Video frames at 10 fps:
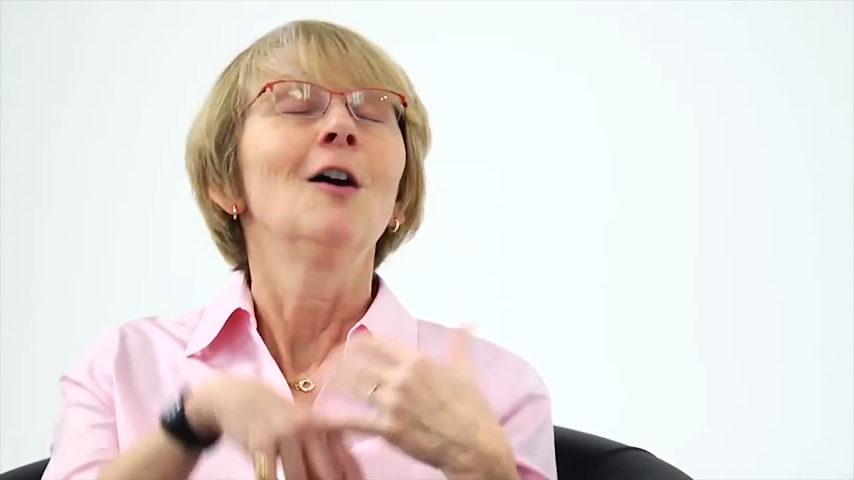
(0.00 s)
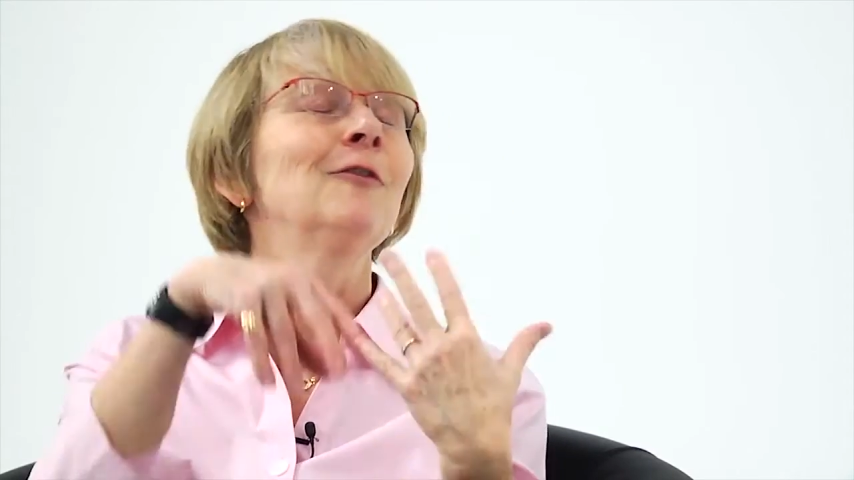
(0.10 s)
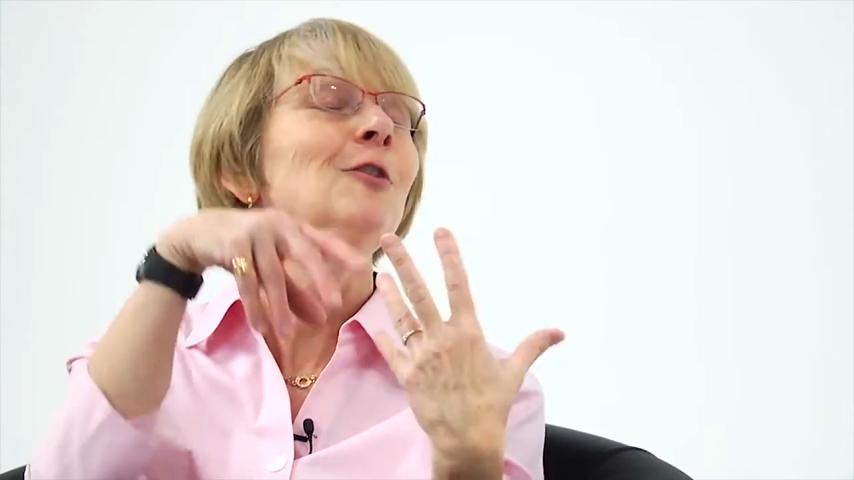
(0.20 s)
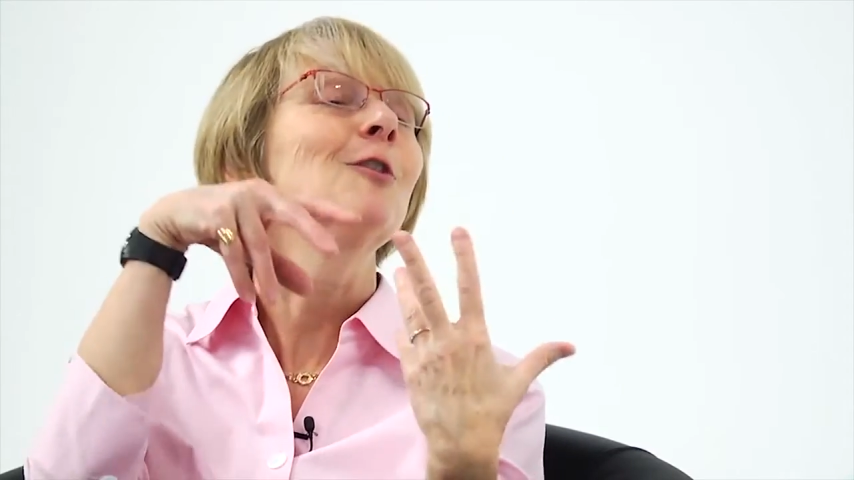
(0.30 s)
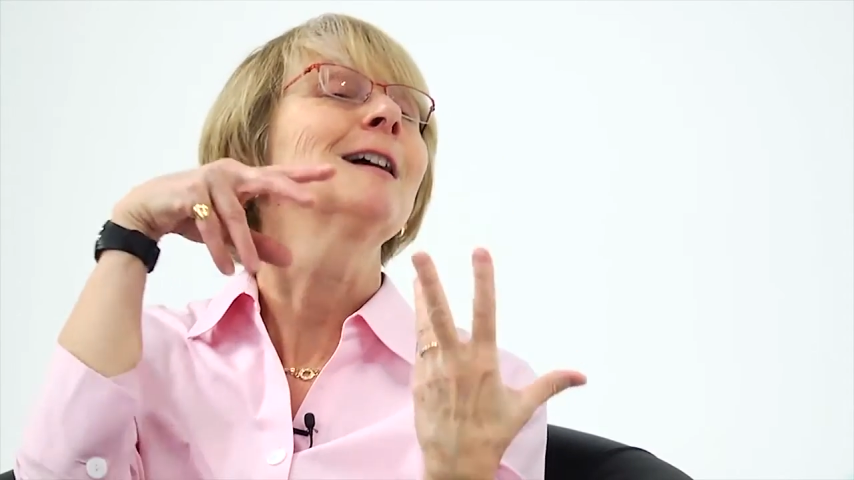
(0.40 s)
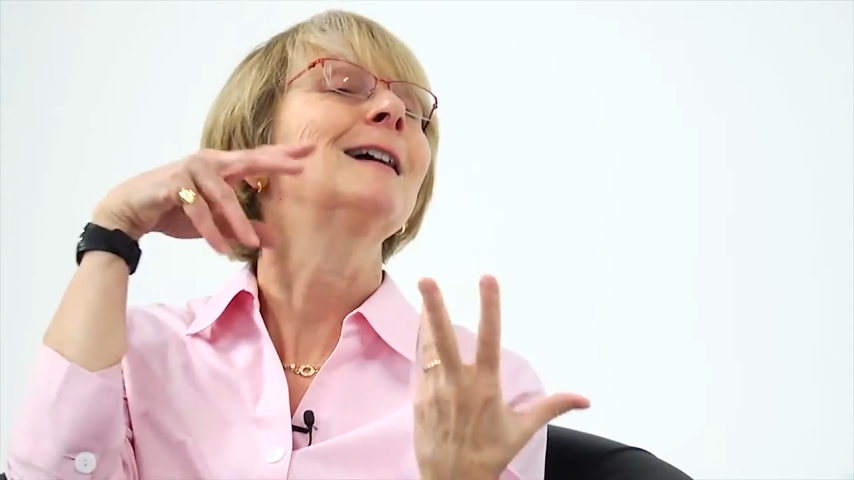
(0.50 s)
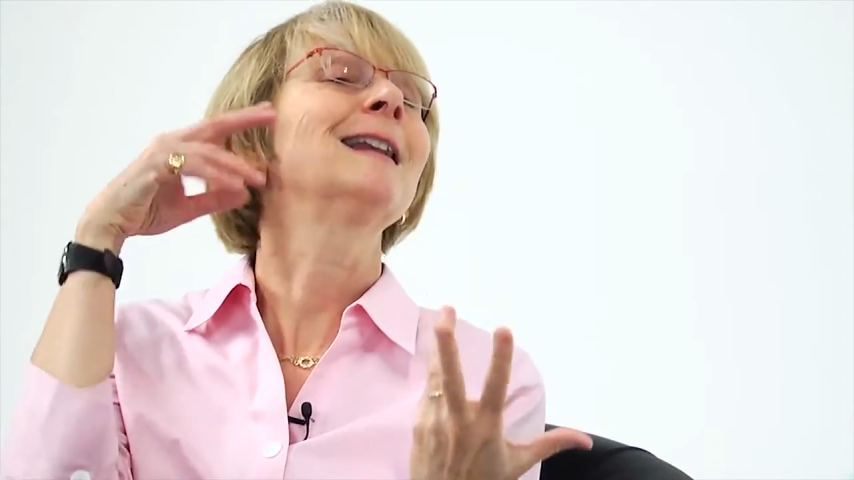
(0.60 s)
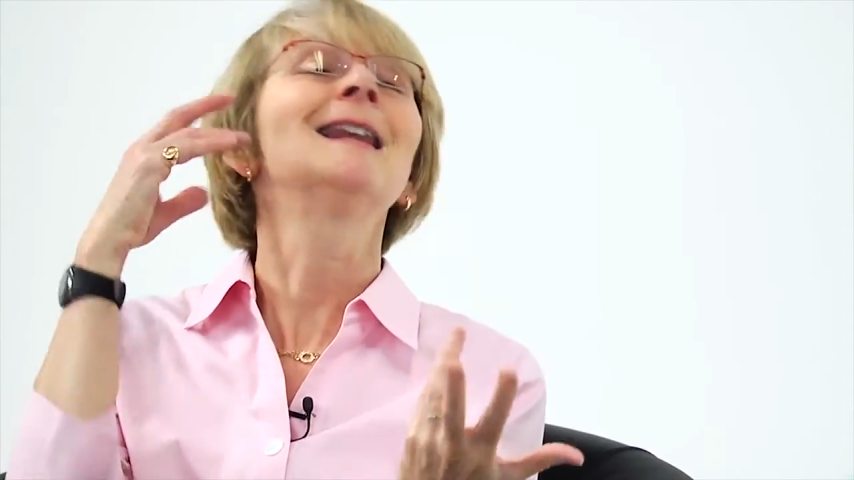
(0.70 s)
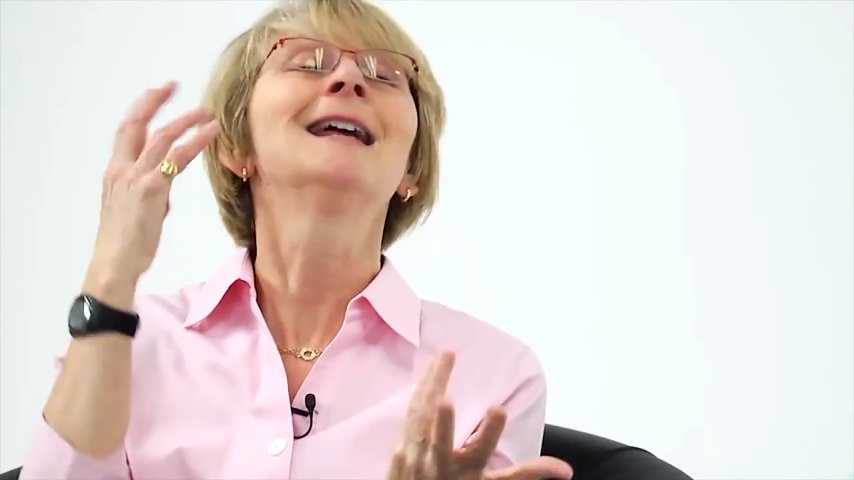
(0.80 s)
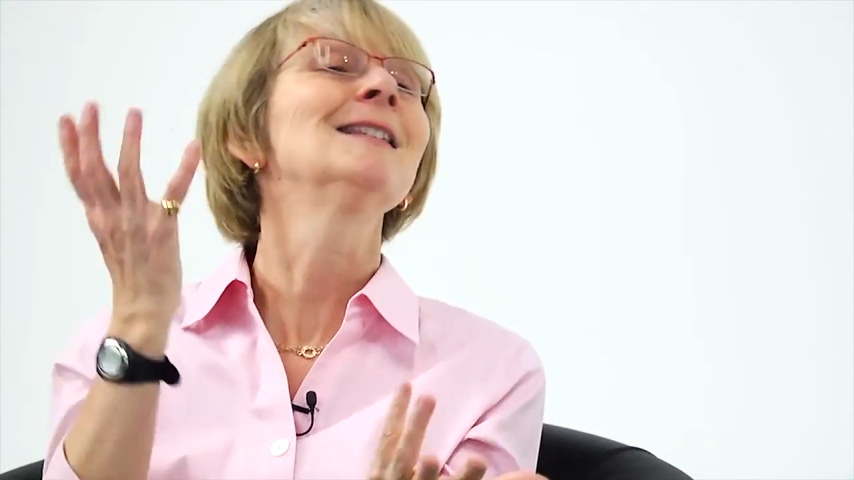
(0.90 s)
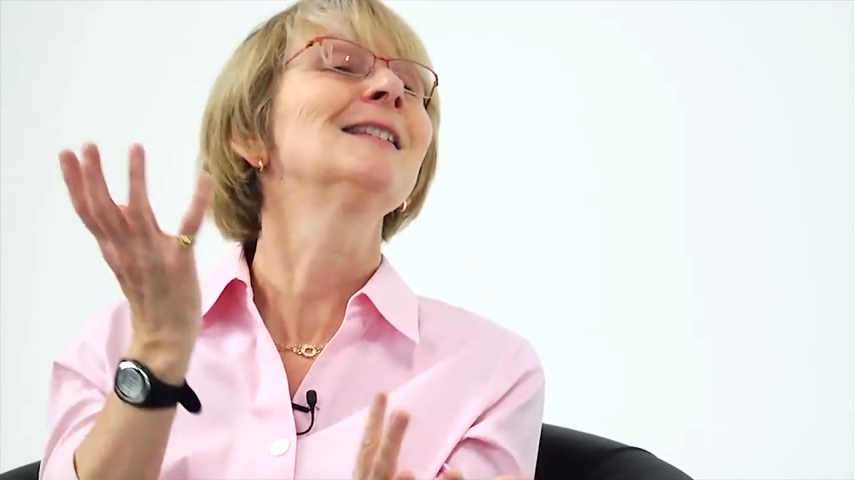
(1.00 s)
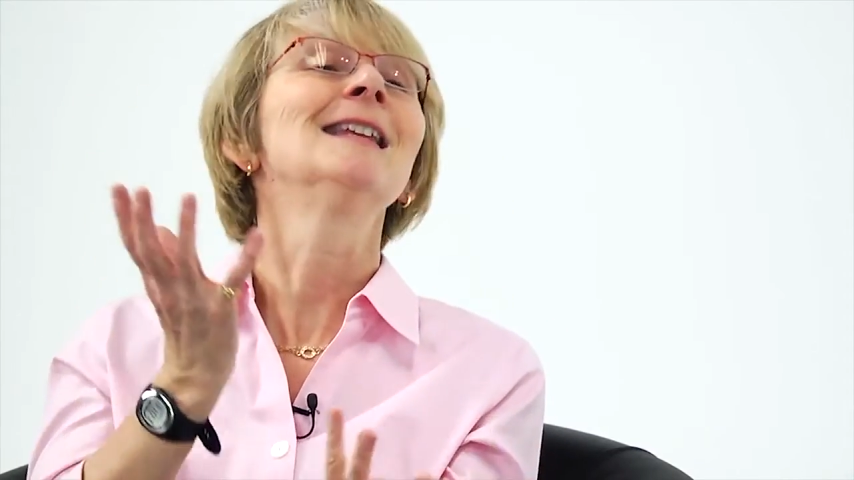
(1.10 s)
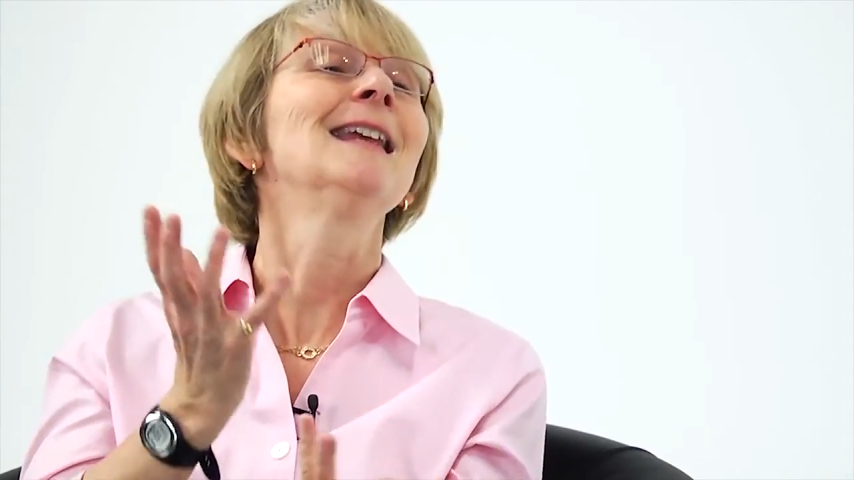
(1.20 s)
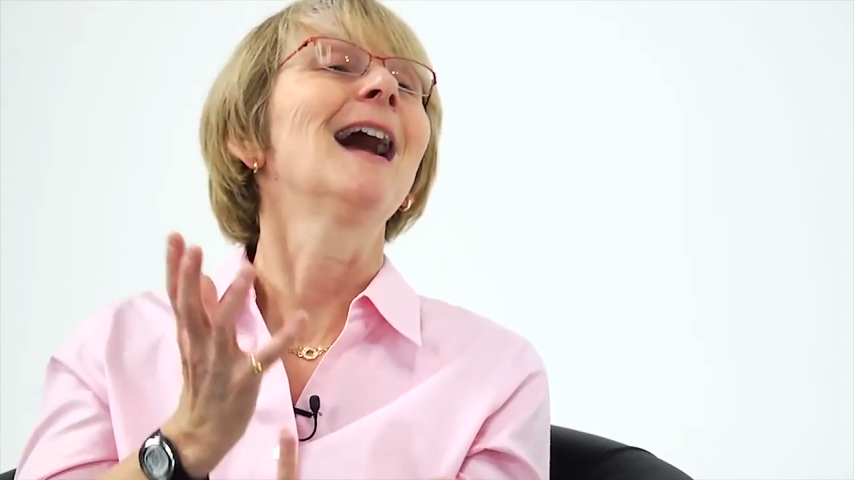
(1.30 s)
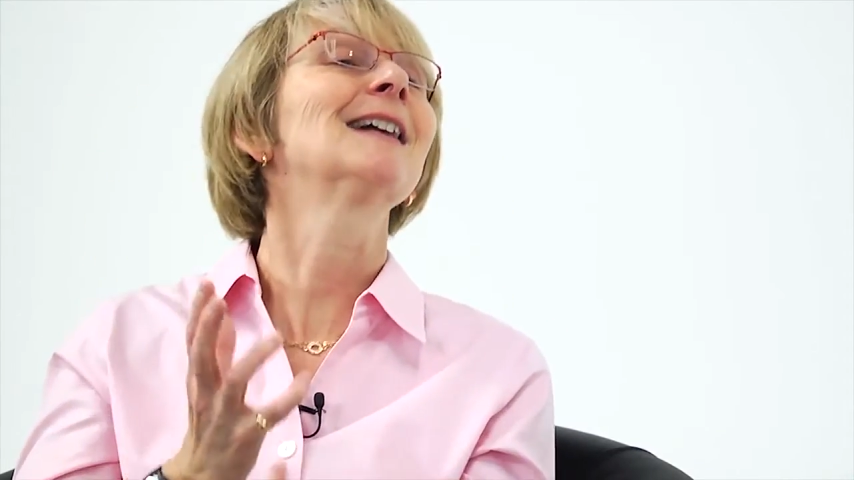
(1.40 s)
of your cleansing